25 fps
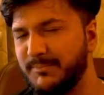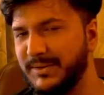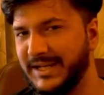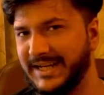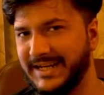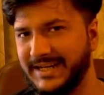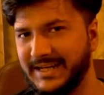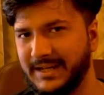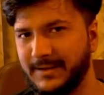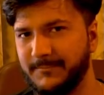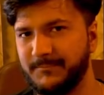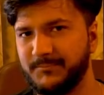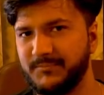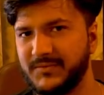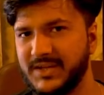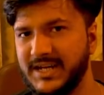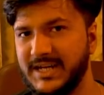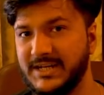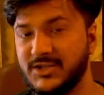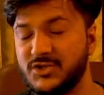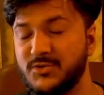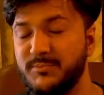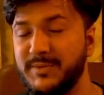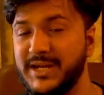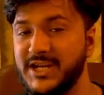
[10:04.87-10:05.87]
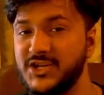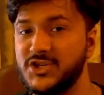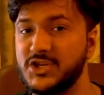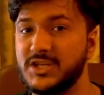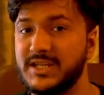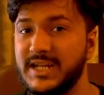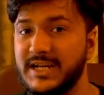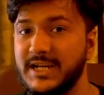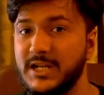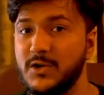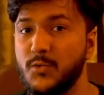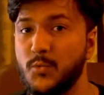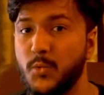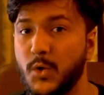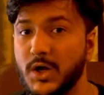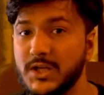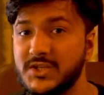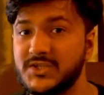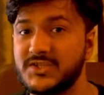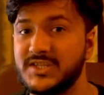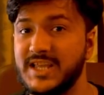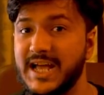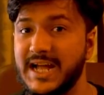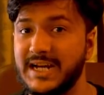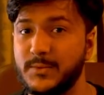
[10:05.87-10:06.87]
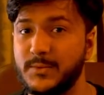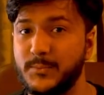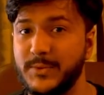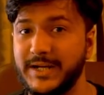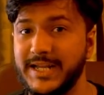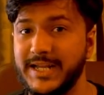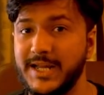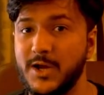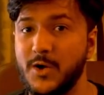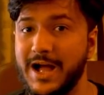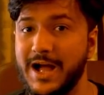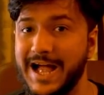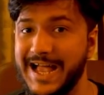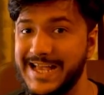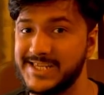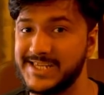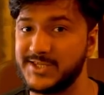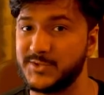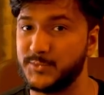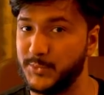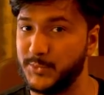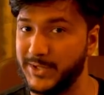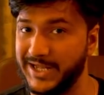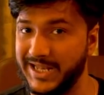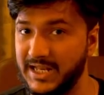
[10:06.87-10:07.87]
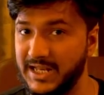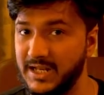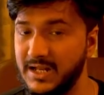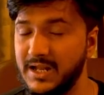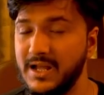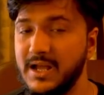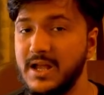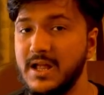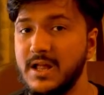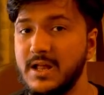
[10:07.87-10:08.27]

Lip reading: played. Right, so make sure that you watch that video as well.